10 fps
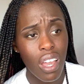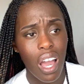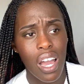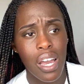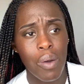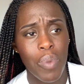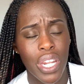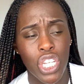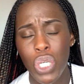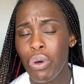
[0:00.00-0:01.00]

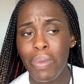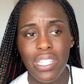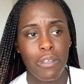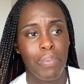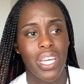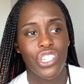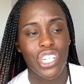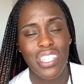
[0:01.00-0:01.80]
And you were meant to pitch